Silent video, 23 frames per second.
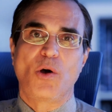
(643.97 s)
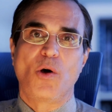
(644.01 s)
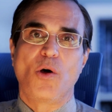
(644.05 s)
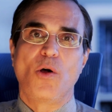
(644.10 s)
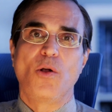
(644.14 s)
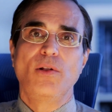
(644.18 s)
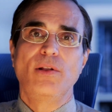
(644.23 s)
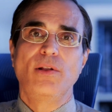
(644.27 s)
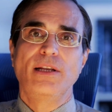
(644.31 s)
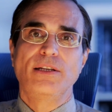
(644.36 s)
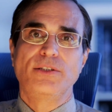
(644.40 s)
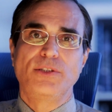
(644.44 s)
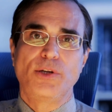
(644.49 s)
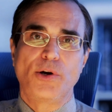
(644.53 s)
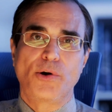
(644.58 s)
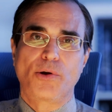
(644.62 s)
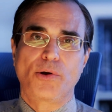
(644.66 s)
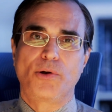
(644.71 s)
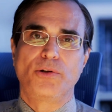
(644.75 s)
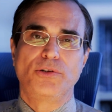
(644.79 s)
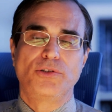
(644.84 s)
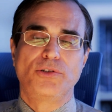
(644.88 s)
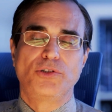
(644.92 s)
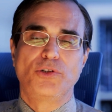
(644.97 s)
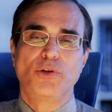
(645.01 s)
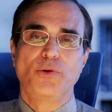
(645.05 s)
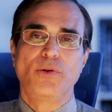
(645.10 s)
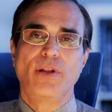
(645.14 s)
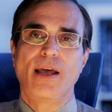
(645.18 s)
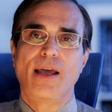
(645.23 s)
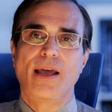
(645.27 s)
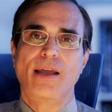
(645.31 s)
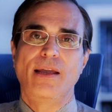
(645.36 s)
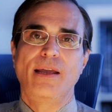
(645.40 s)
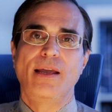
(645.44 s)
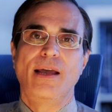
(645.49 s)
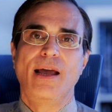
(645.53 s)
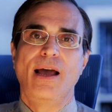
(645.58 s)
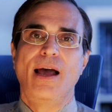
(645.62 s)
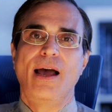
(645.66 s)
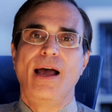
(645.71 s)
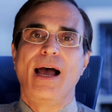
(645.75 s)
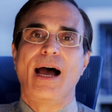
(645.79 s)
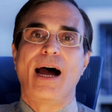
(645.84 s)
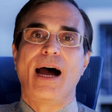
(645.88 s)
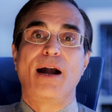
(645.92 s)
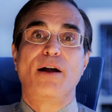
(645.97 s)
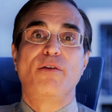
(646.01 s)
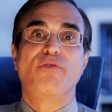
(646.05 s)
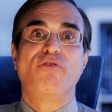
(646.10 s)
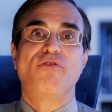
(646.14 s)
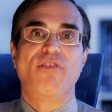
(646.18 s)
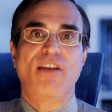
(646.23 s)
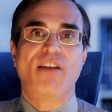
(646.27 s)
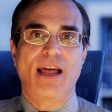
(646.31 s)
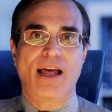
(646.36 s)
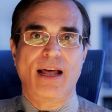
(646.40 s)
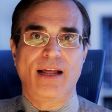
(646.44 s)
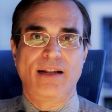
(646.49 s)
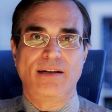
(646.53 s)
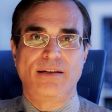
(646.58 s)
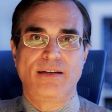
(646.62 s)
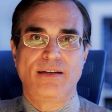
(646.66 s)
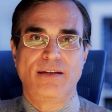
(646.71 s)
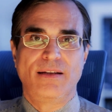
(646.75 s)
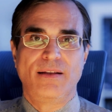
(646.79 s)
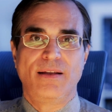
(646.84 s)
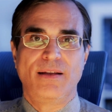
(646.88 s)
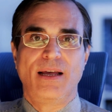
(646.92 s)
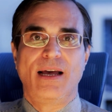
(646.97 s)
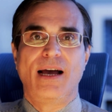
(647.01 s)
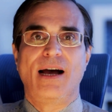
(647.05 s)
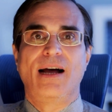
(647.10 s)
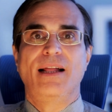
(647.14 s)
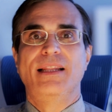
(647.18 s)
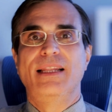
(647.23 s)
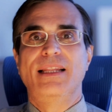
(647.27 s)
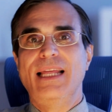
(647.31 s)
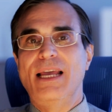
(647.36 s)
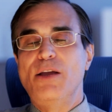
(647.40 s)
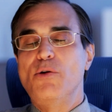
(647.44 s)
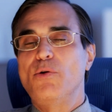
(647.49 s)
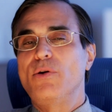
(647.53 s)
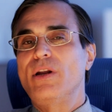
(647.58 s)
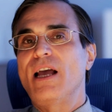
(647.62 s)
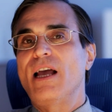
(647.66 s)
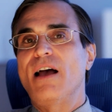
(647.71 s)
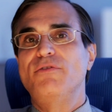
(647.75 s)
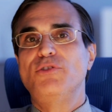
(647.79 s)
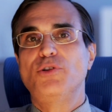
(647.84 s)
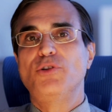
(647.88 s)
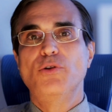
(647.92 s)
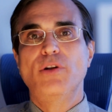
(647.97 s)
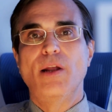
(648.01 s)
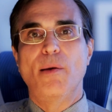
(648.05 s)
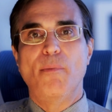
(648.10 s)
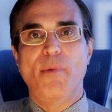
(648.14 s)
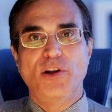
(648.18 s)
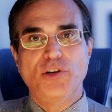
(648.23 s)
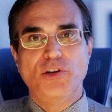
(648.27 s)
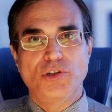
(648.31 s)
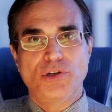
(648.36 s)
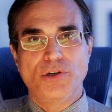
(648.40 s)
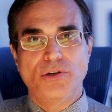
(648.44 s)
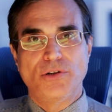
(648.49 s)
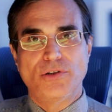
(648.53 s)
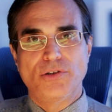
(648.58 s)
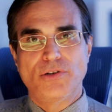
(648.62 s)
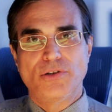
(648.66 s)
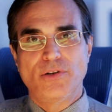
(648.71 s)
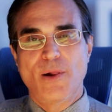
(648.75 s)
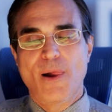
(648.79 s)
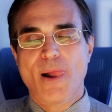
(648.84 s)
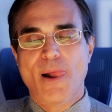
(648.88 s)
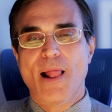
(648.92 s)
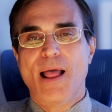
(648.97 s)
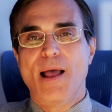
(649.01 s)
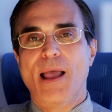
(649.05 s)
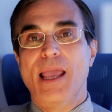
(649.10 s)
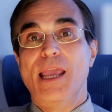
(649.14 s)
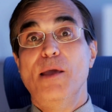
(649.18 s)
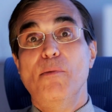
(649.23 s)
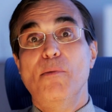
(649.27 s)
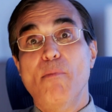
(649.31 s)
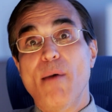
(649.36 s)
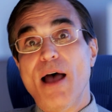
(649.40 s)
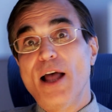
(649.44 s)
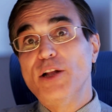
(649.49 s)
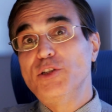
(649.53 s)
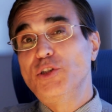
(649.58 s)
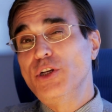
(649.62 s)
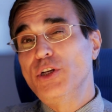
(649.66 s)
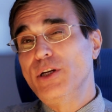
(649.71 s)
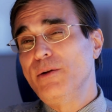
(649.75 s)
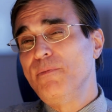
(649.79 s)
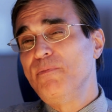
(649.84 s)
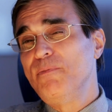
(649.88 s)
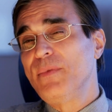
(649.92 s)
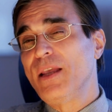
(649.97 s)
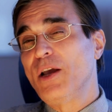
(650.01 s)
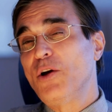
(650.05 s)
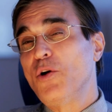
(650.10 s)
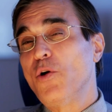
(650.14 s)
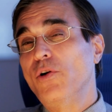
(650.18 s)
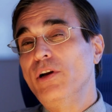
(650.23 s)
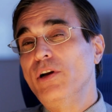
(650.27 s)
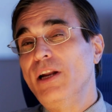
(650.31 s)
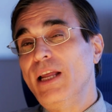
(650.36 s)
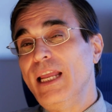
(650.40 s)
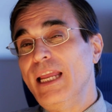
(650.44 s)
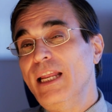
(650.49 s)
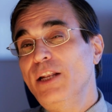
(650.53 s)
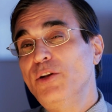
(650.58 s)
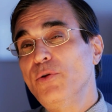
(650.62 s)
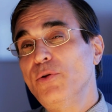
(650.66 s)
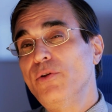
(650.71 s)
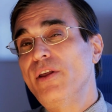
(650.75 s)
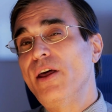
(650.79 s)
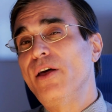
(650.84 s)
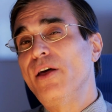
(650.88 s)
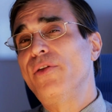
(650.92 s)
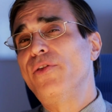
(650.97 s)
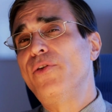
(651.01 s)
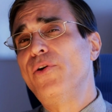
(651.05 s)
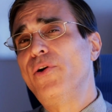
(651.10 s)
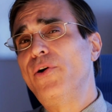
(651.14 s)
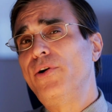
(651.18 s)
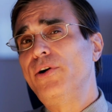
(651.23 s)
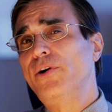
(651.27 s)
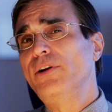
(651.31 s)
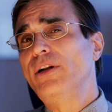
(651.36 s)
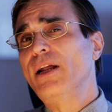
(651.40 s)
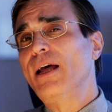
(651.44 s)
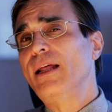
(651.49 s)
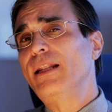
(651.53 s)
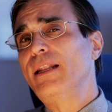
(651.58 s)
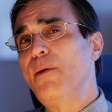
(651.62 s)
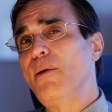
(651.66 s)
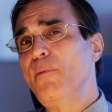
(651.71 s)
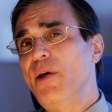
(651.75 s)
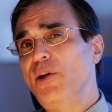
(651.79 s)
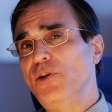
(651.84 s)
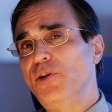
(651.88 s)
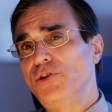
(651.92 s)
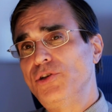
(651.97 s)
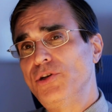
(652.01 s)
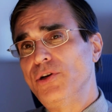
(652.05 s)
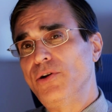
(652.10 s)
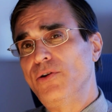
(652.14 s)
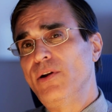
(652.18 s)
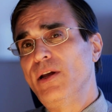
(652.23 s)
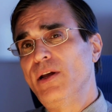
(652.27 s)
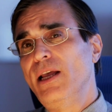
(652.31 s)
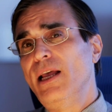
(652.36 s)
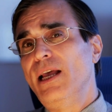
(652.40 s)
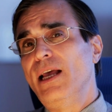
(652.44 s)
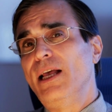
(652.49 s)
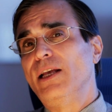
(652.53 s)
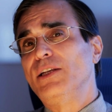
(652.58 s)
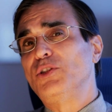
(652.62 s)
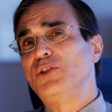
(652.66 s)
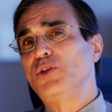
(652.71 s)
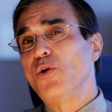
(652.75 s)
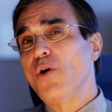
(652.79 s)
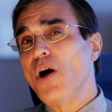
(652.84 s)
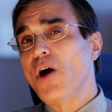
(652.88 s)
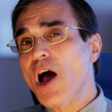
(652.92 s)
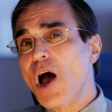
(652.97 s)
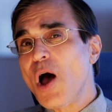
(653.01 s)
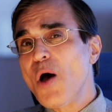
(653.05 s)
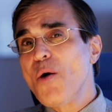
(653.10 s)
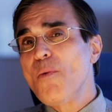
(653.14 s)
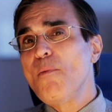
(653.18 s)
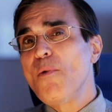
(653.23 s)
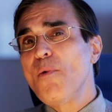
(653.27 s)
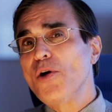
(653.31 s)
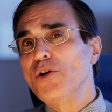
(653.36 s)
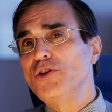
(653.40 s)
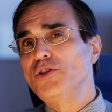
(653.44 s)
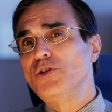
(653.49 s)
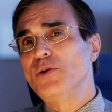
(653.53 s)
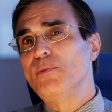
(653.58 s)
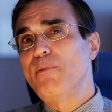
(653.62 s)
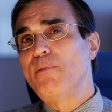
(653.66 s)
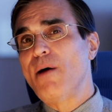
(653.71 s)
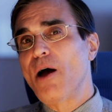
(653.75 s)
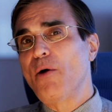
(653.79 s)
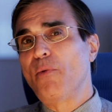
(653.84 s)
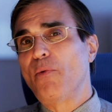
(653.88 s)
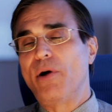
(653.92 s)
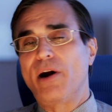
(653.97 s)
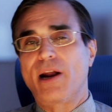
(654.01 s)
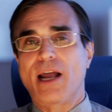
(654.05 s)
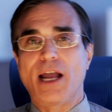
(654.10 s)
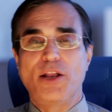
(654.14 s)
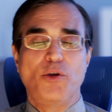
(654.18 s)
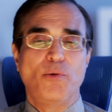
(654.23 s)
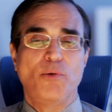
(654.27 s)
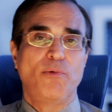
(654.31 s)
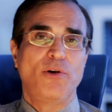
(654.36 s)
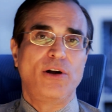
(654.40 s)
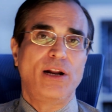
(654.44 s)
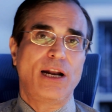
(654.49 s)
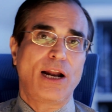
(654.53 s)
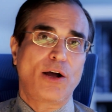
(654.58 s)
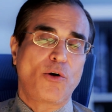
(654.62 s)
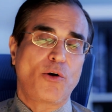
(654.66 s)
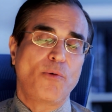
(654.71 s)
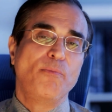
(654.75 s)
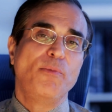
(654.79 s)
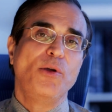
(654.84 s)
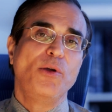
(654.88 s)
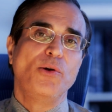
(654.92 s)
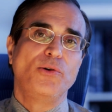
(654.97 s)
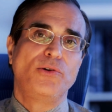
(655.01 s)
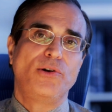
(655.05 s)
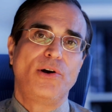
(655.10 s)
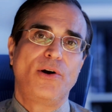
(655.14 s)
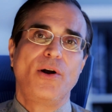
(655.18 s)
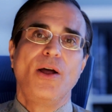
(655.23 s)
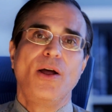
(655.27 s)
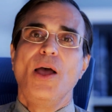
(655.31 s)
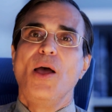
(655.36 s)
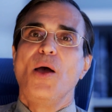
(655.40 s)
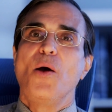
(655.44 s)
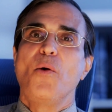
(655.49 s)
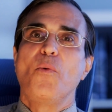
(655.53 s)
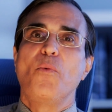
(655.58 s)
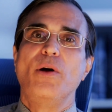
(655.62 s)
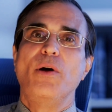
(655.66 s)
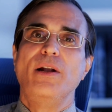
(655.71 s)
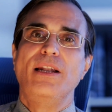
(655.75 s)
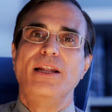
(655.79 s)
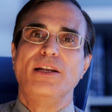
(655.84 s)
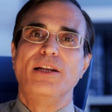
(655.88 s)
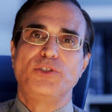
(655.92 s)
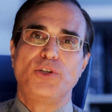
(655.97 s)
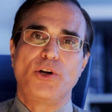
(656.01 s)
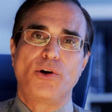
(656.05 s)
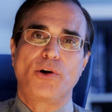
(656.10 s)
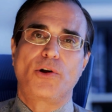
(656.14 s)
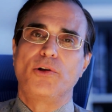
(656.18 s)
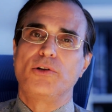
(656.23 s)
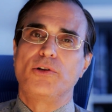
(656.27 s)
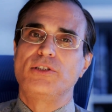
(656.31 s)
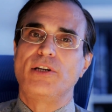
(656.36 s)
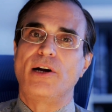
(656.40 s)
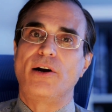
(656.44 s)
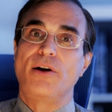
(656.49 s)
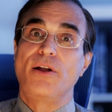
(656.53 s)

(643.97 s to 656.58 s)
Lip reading: All the circuits today are flat. They only have 2 dimensions. Imagine going into the third dimension. So how much power can you put in a computer when the circuits are